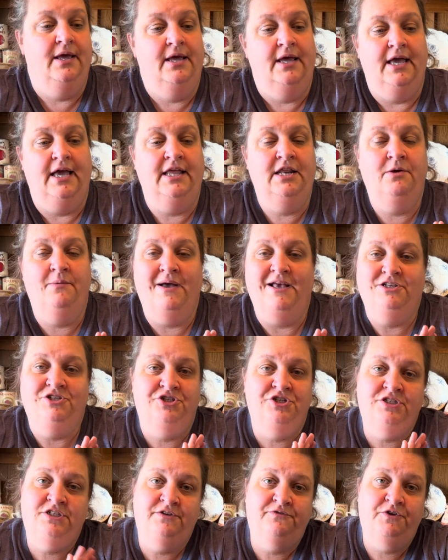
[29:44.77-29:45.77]
anyways,
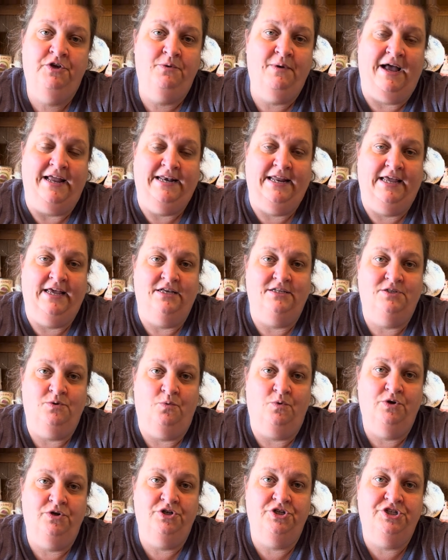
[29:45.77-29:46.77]
just a few ideas. I
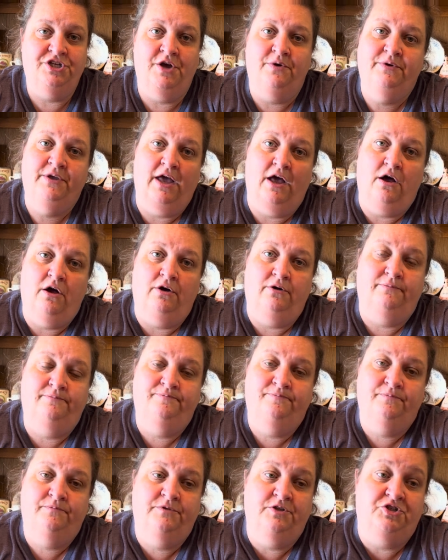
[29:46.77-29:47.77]
wanted to show y'all
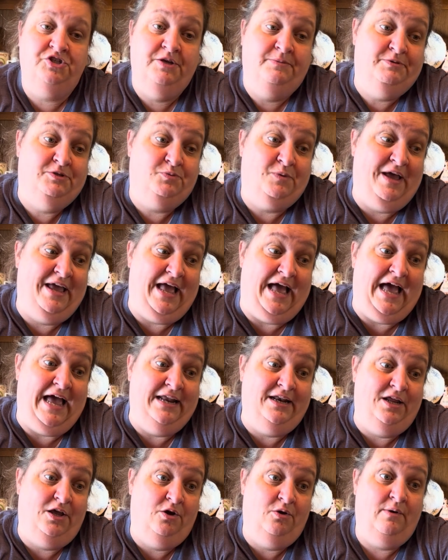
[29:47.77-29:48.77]
the cheapest way I
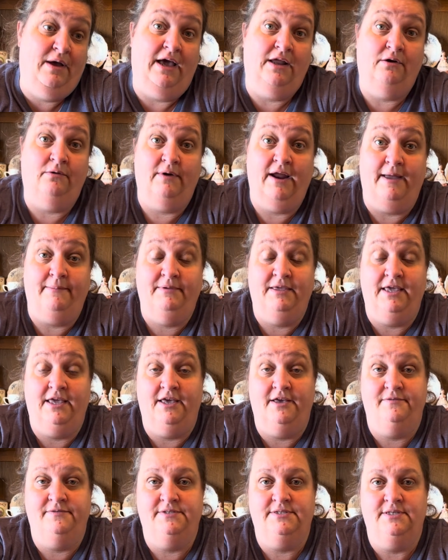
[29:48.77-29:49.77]
know how to wrap
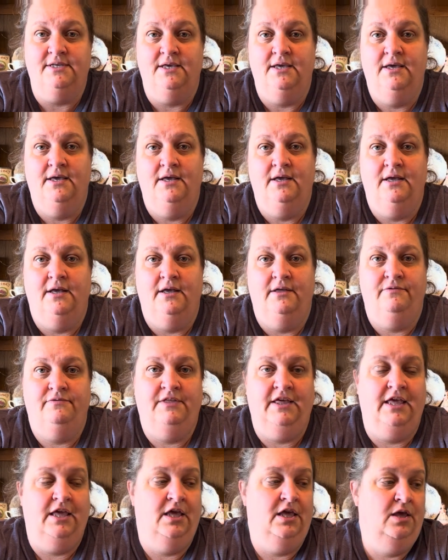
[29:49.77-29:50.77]
gifts,
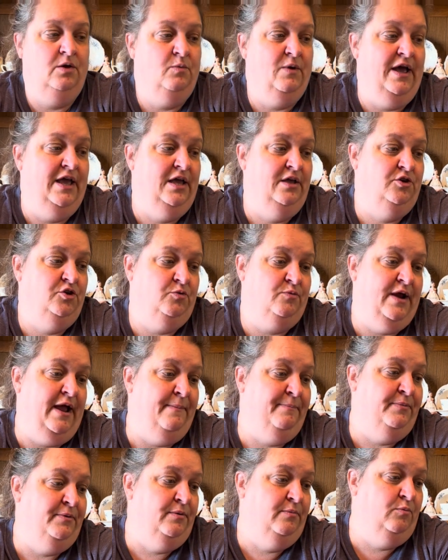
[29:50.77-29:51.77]
the way to
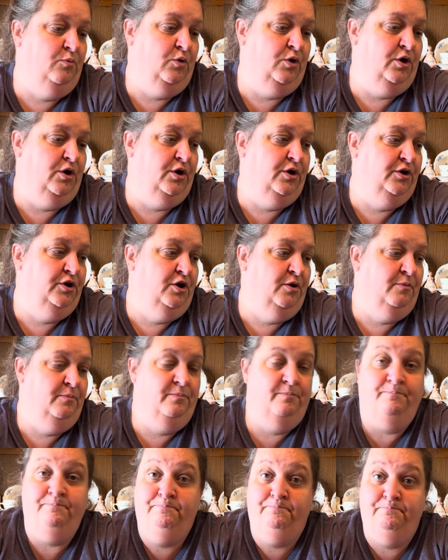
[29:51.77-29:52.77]
wrap them where no
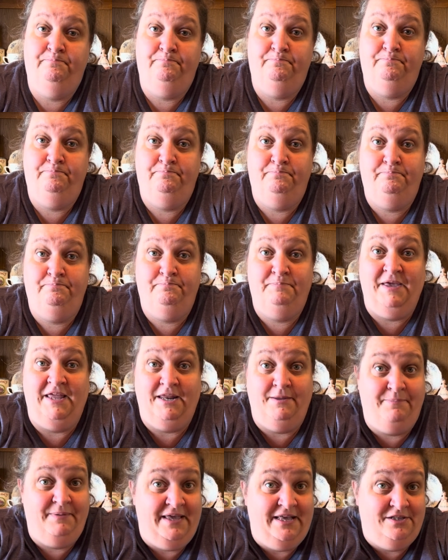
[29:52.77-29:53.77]

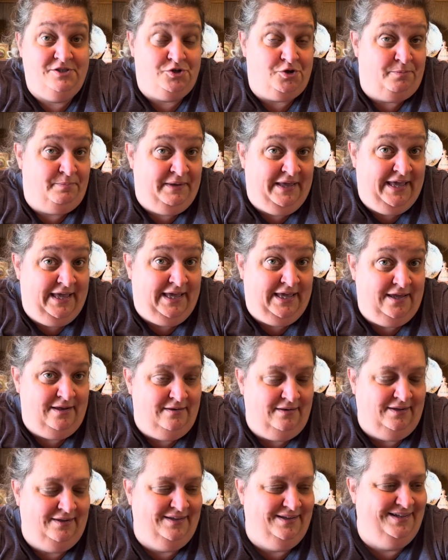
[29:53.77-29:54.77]
Petey Pete's are
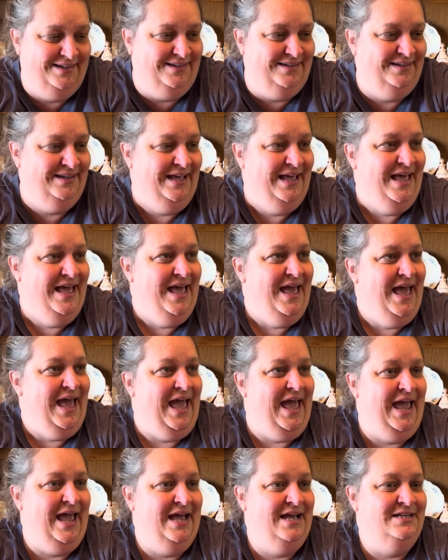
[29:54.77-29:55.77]
peeking,
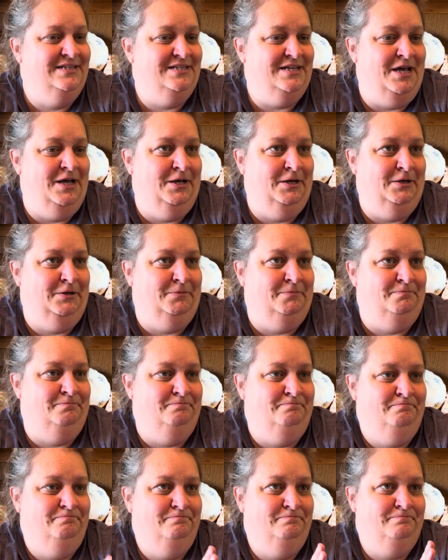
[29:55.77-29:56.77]

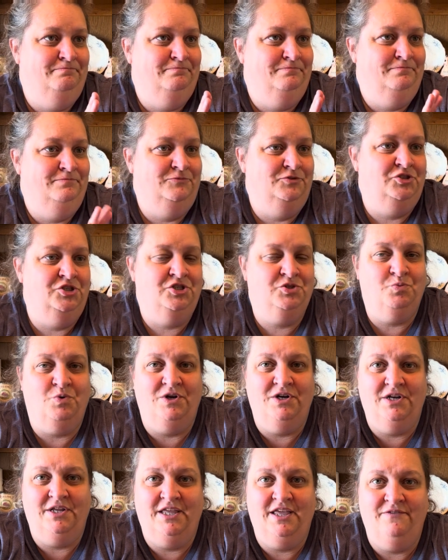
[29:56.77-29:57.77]
and just
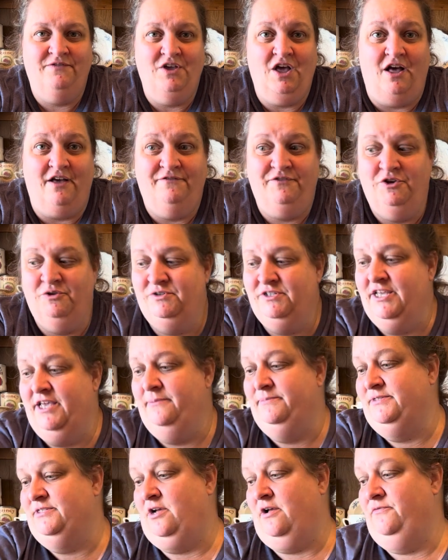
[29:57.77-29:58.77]
wanted to give y'all a few
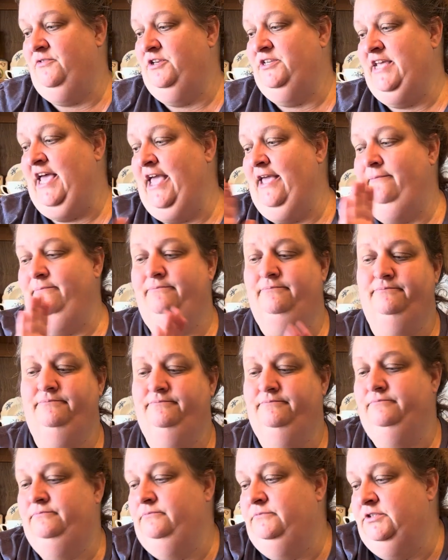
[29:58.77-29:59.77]
tips on the tape.
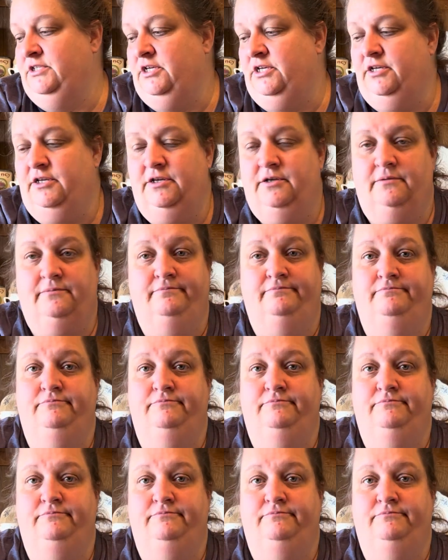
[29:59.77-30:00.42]
The